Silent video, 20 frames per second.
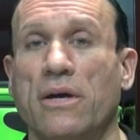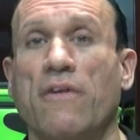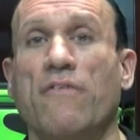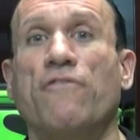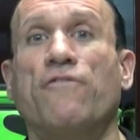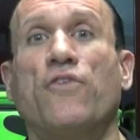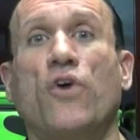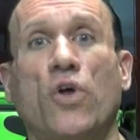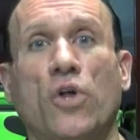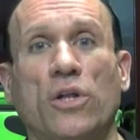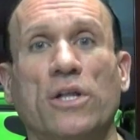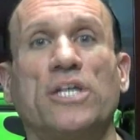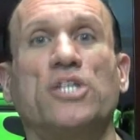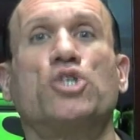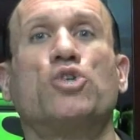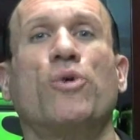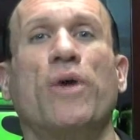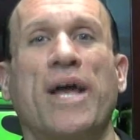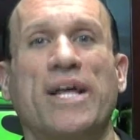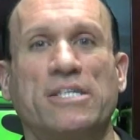Full
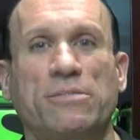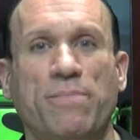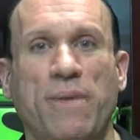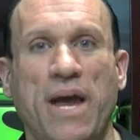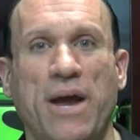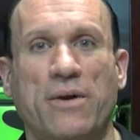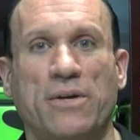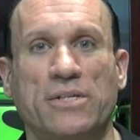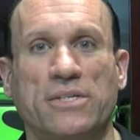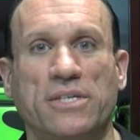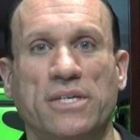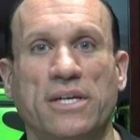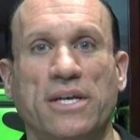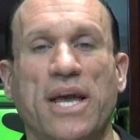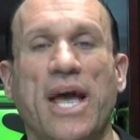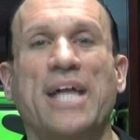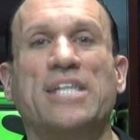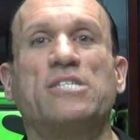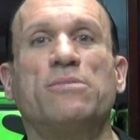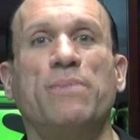transparency
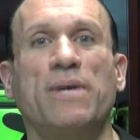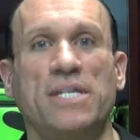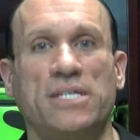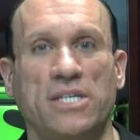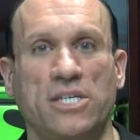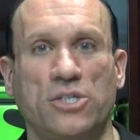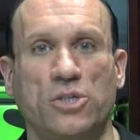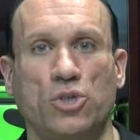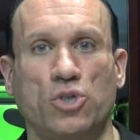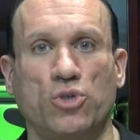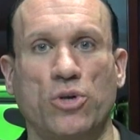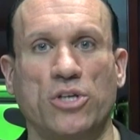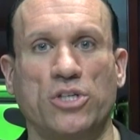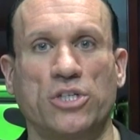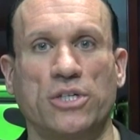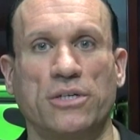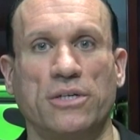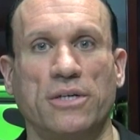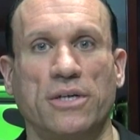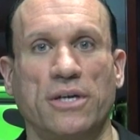at Species
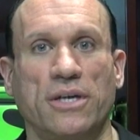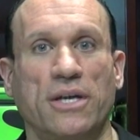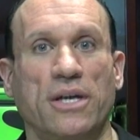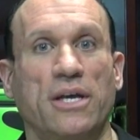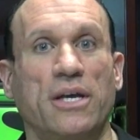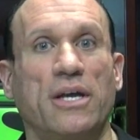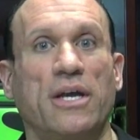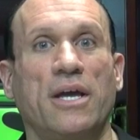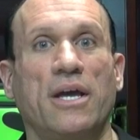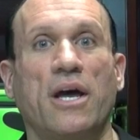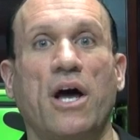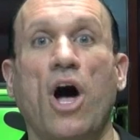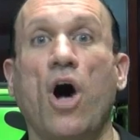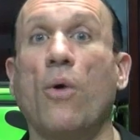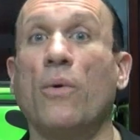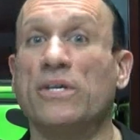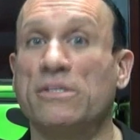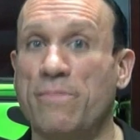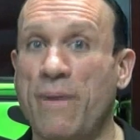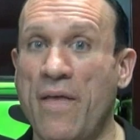Nutrition.
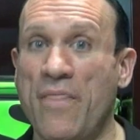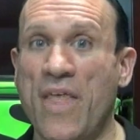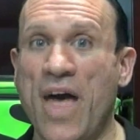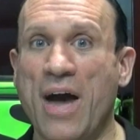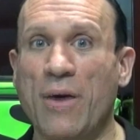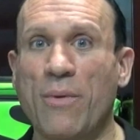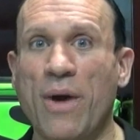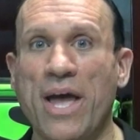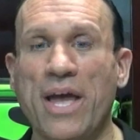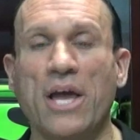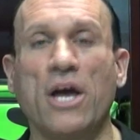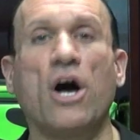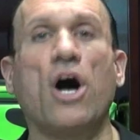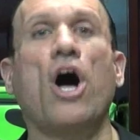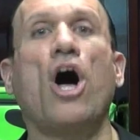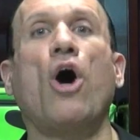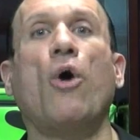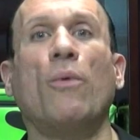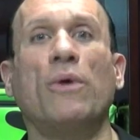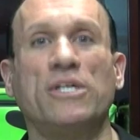Always been that way,
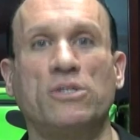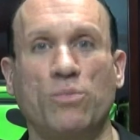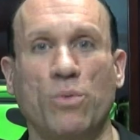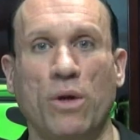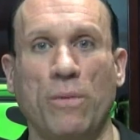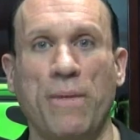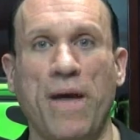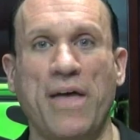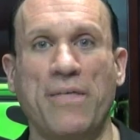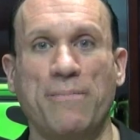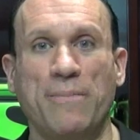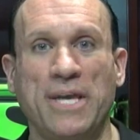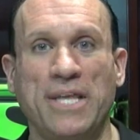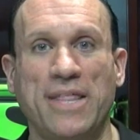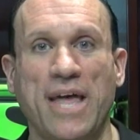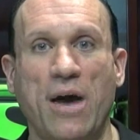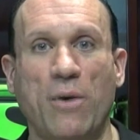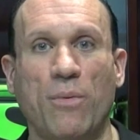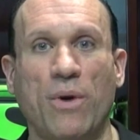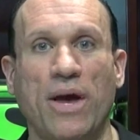always will be
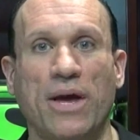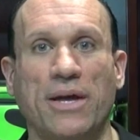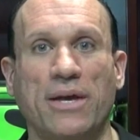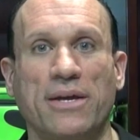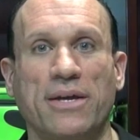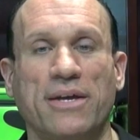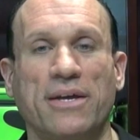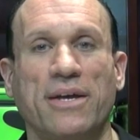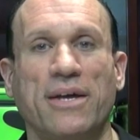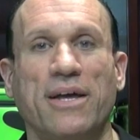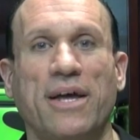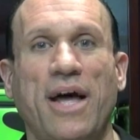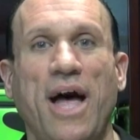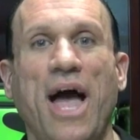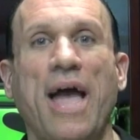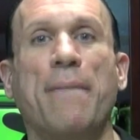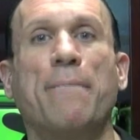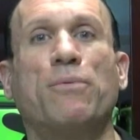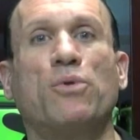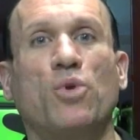that way.
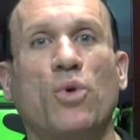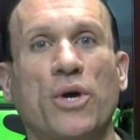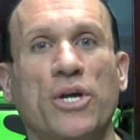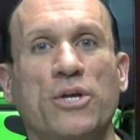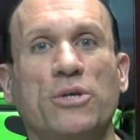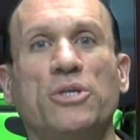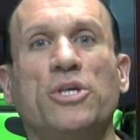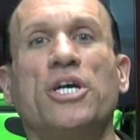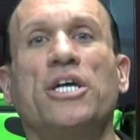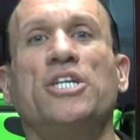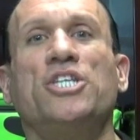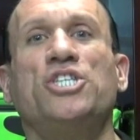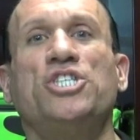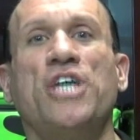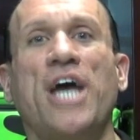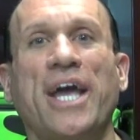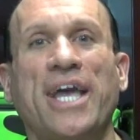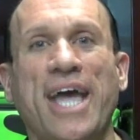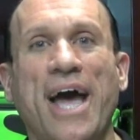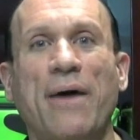I implore you,
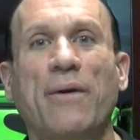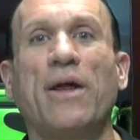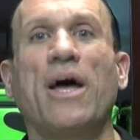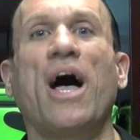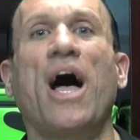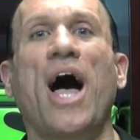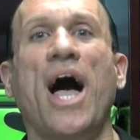check out